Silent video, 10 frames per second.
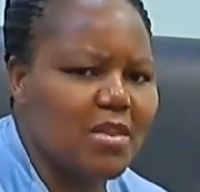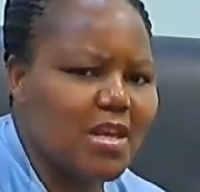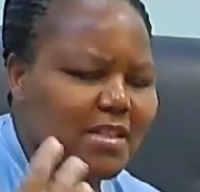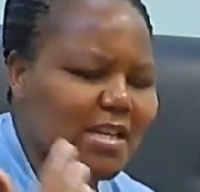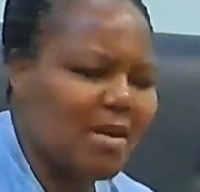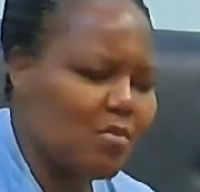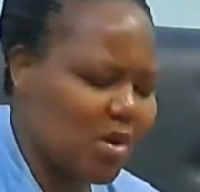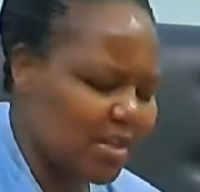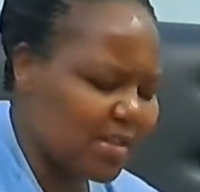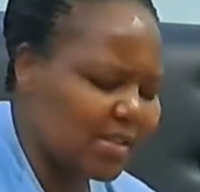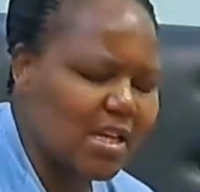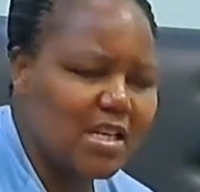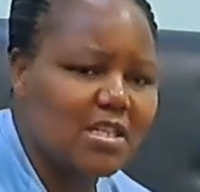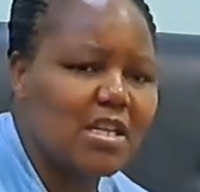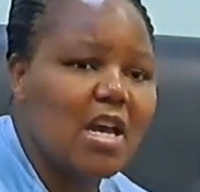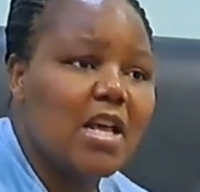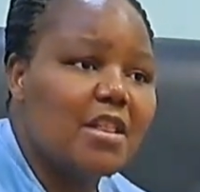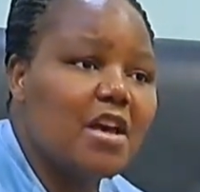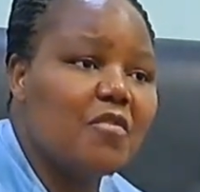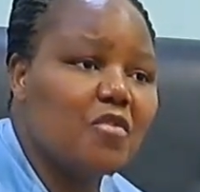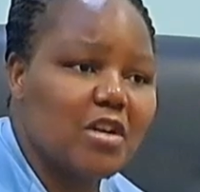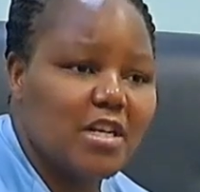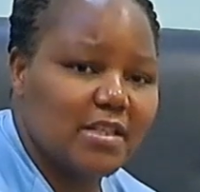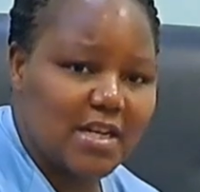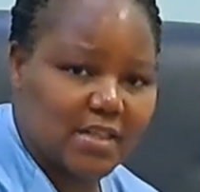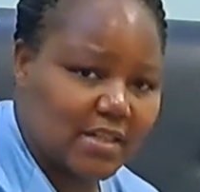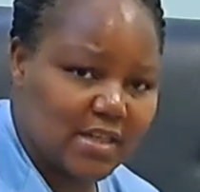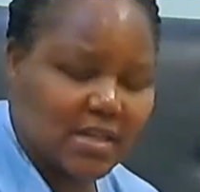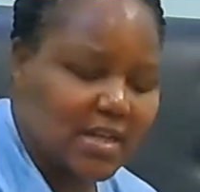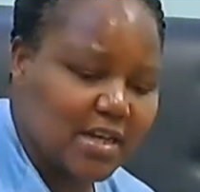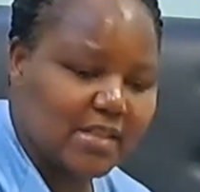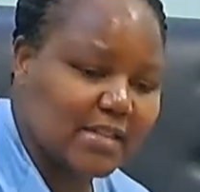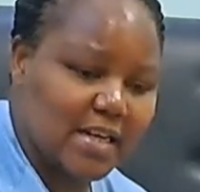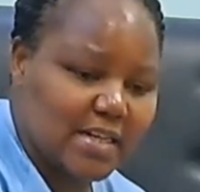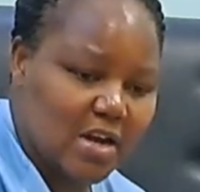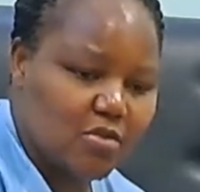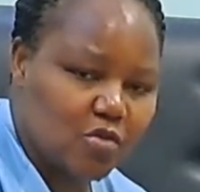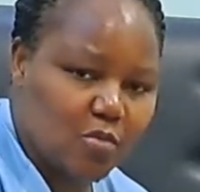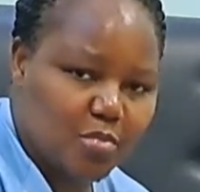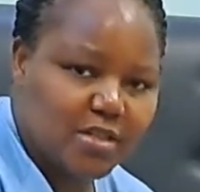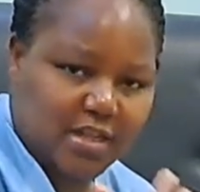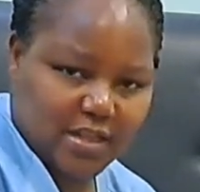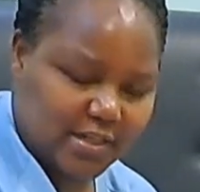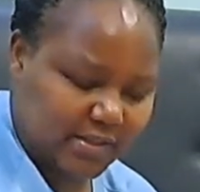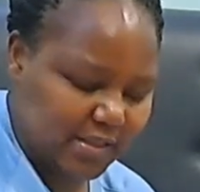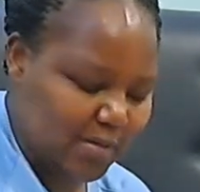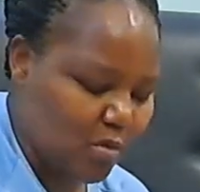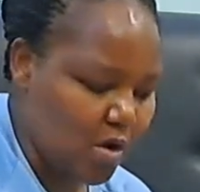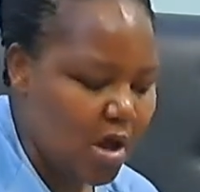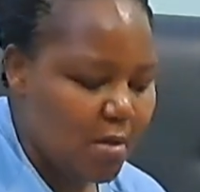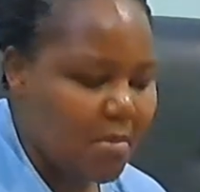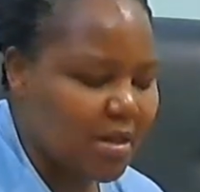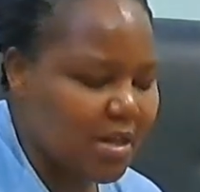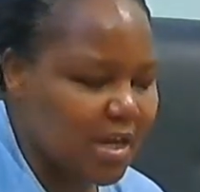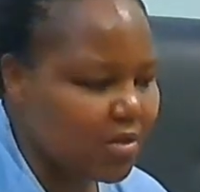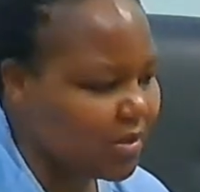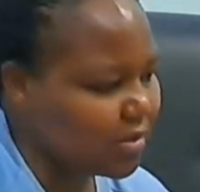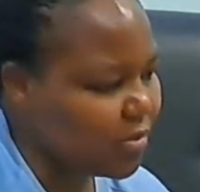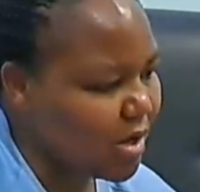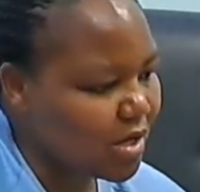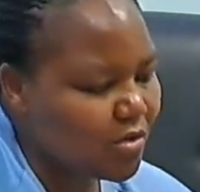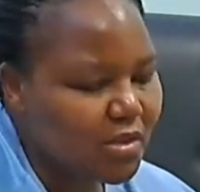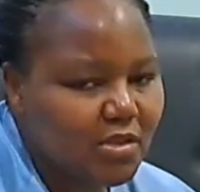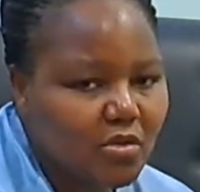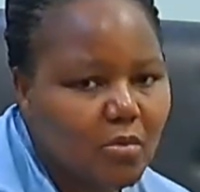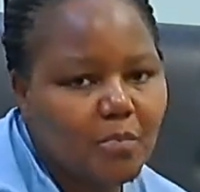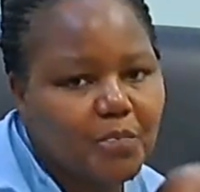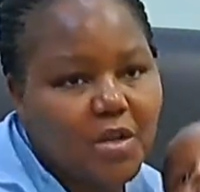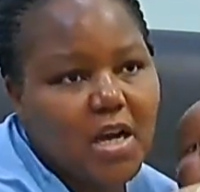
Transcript: There are some who at this age, they have already sat down completely and they are stable. But there are those who are not so,